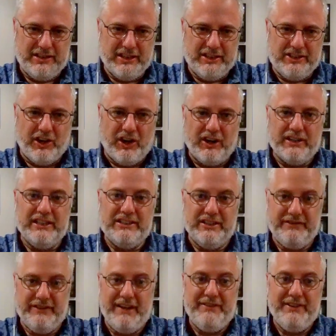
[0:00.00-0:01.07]
darkness
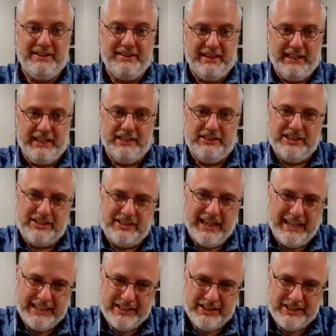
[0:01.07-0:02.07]
of everything is just kind of